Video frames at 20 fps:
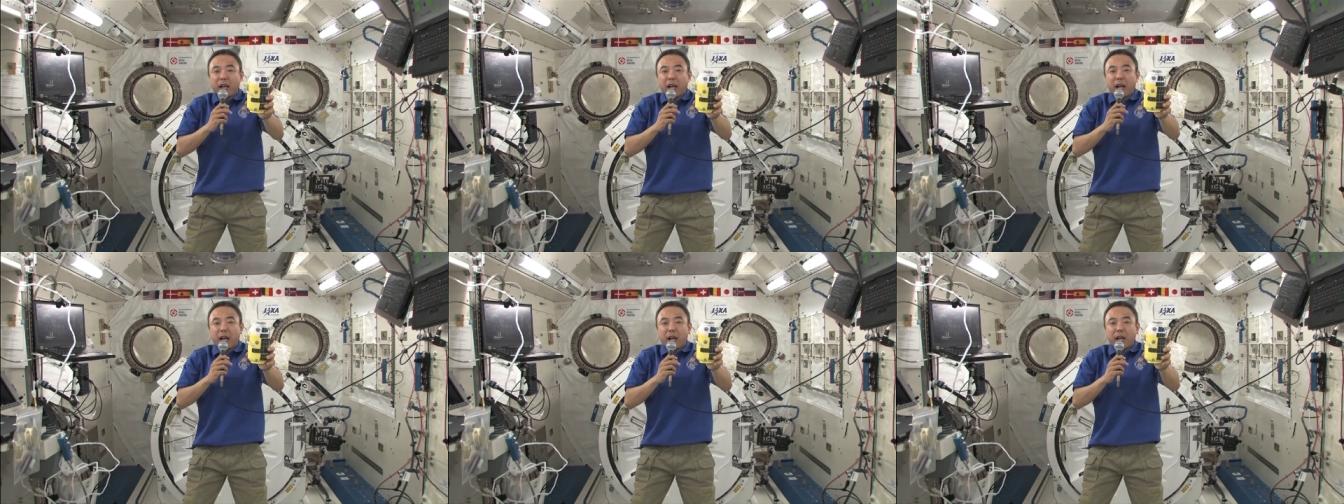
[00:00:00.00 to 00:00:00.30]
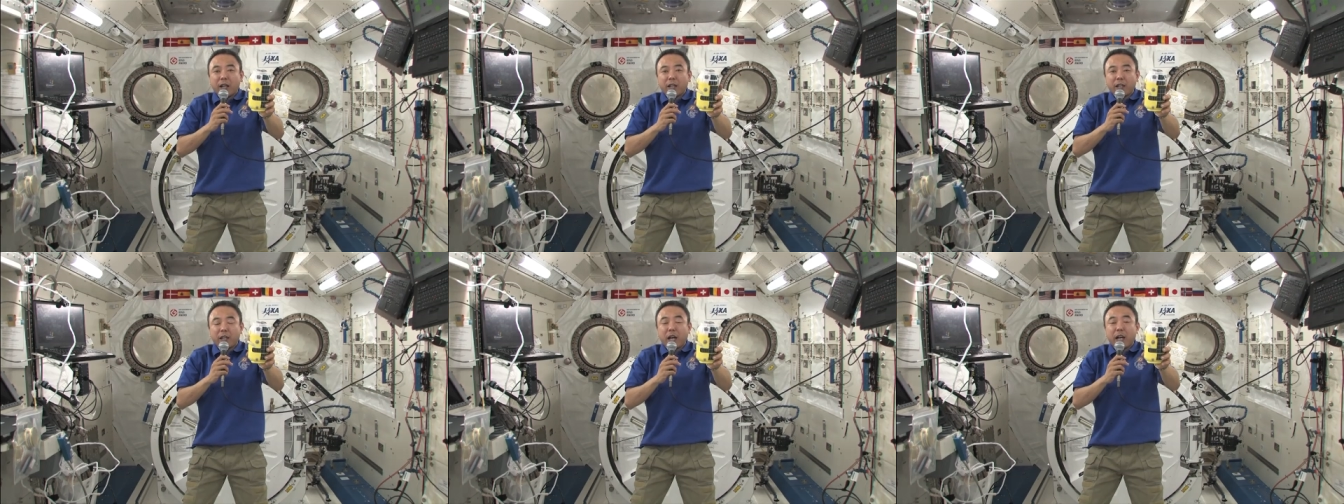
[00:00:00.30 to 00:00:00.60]

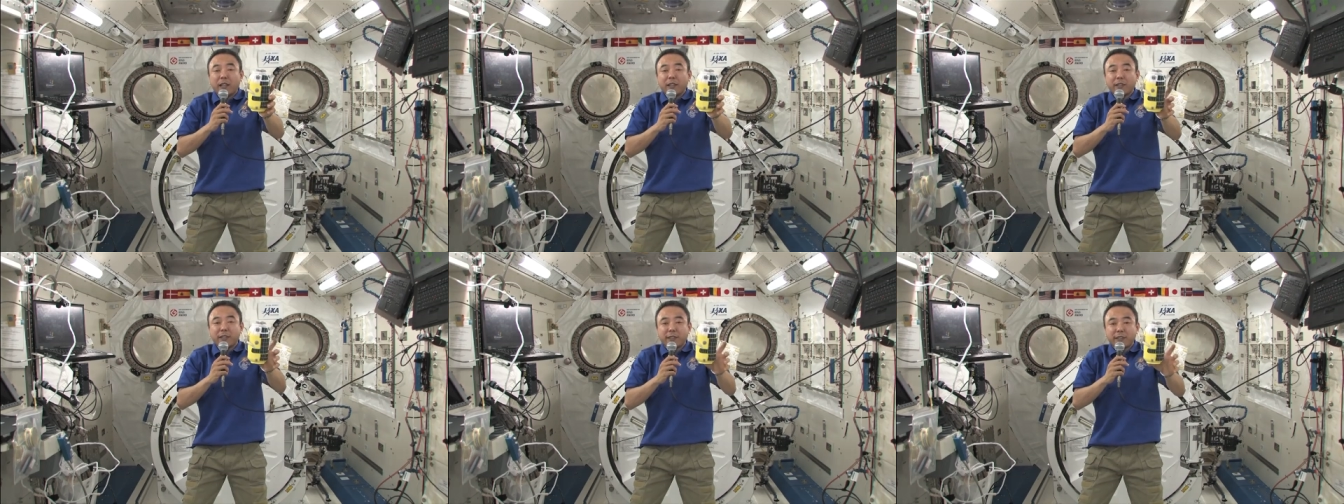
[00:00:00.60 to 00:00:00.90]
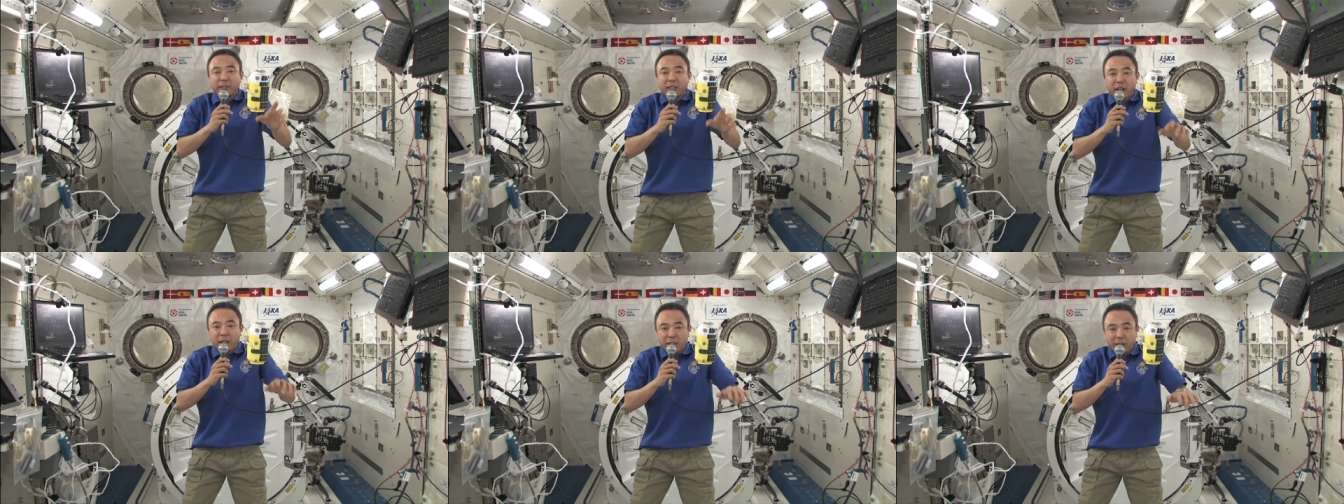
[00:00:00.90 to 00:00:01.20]
uh, got
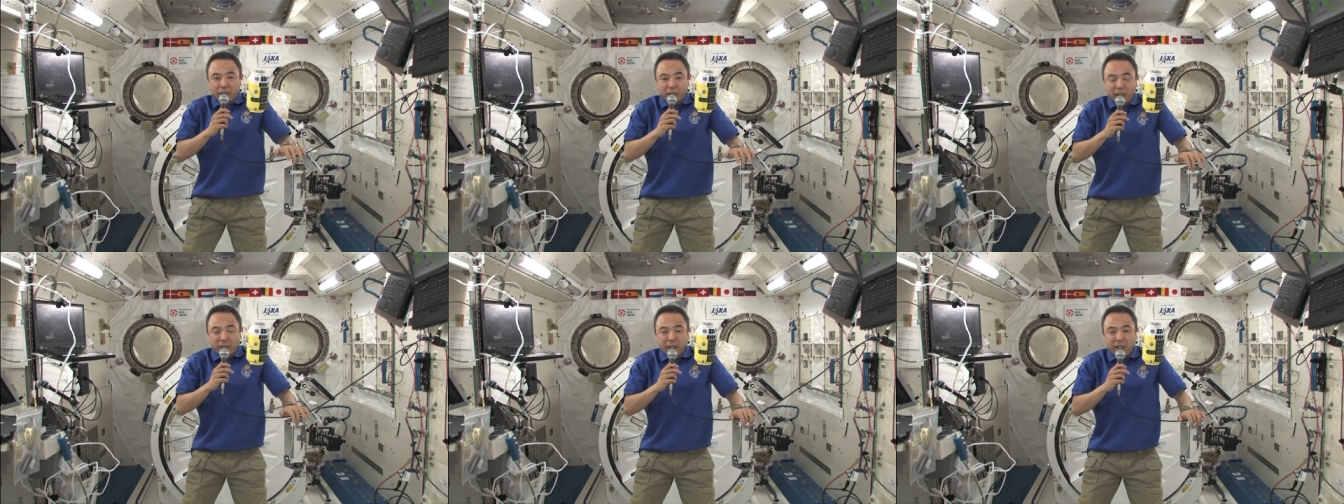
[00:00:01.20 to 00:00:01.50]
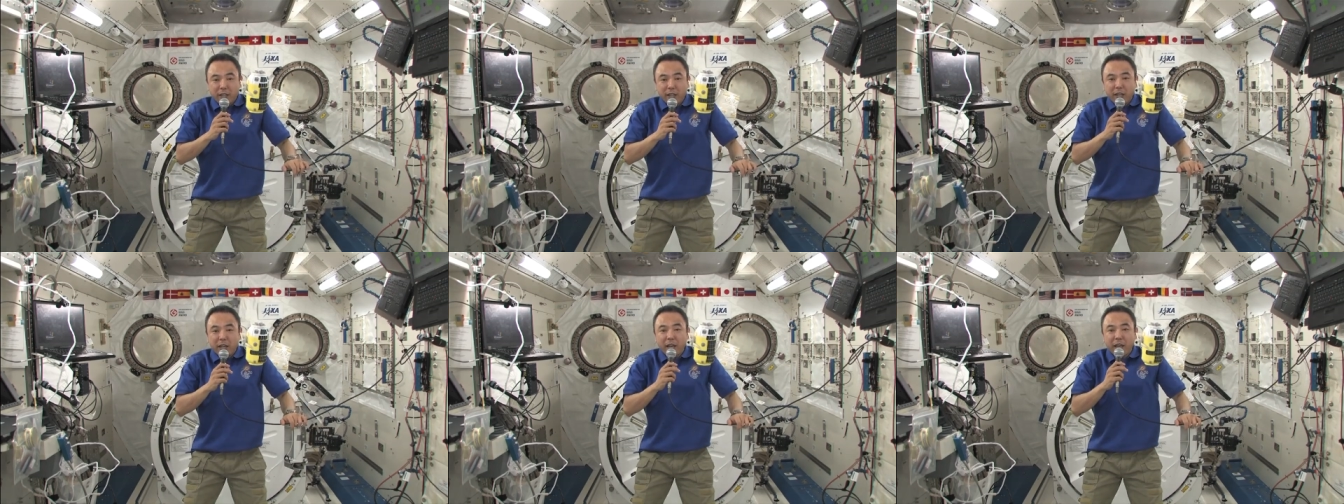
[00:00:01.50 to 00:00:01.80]
stuck
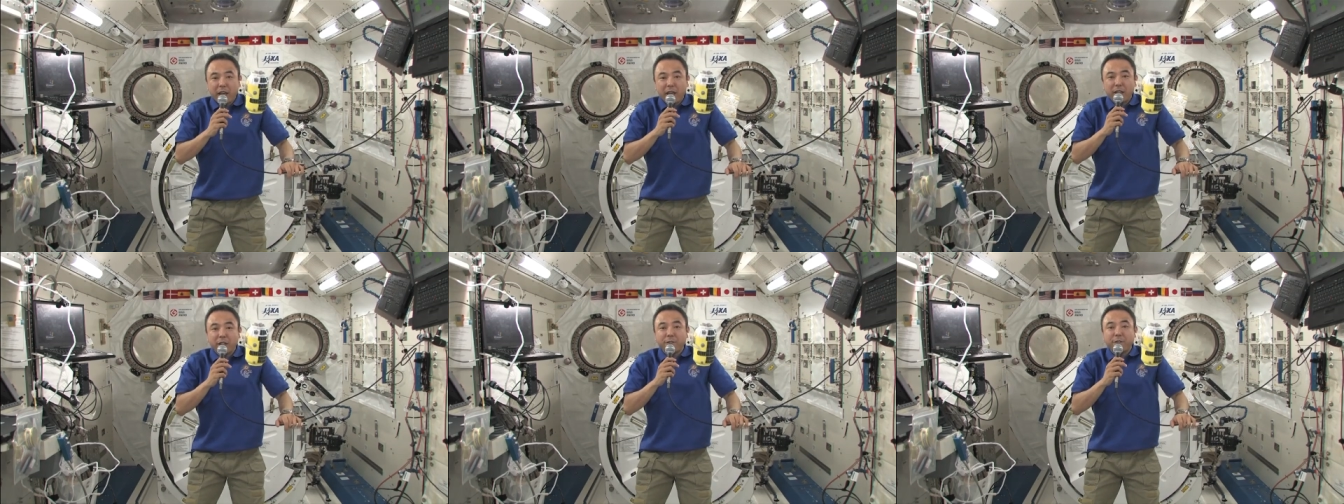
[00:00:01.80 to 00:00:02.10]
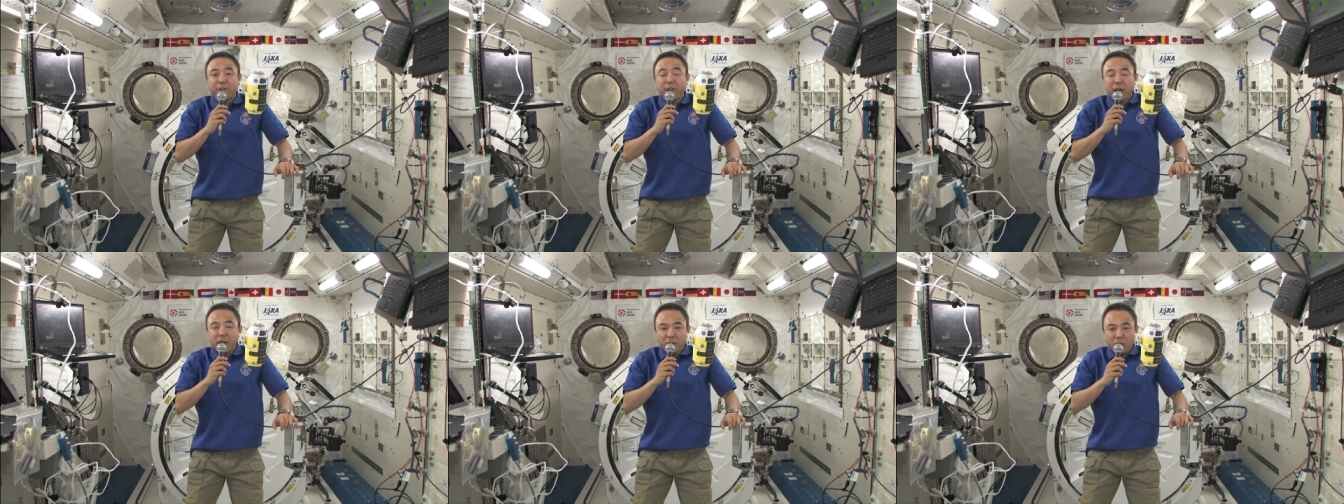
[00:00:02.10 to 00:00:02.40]
and
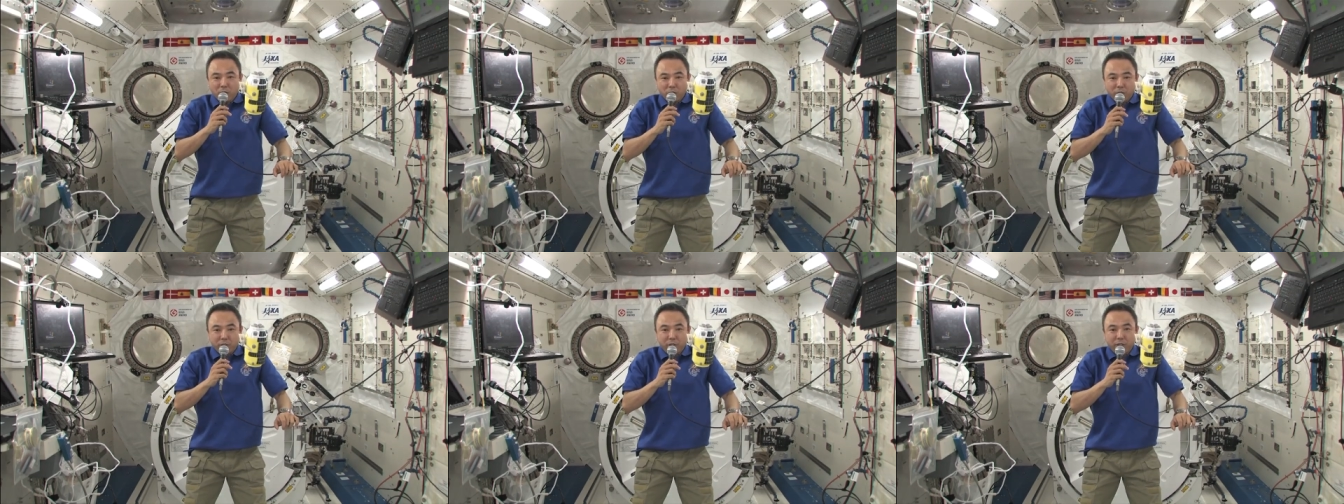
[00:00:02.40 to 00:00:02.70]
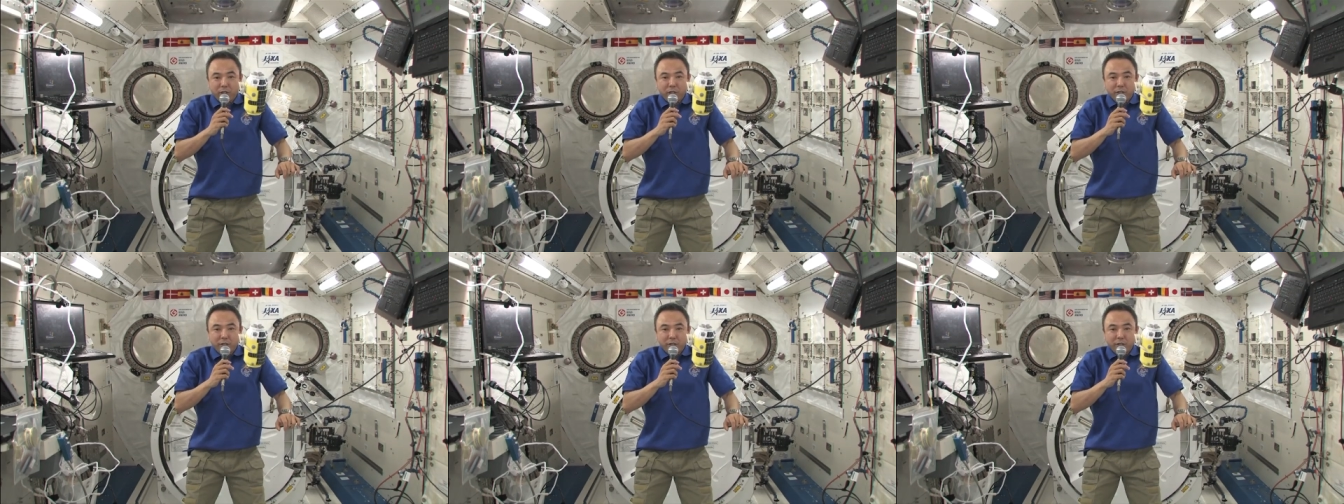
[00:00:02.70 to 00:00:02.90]
failed.